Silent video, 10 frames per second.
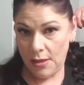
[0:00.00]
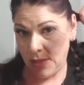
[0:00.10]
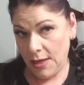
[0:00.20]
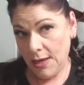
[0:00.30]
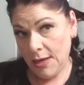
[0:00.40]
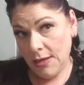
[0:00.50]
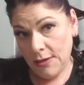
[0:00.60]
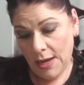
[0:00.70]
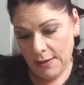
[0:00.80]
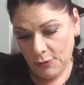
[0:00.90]
and
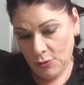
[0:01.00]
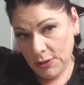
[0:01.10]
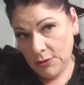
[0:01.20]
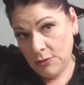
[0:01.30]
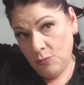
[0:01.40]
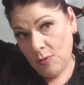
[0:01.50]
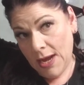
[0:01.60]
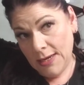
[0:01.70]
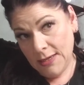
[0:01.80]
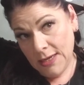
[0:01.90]
I'm going to
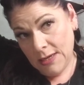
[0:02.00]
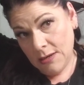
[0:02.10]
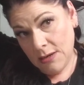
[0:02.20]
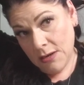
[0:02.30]
wind it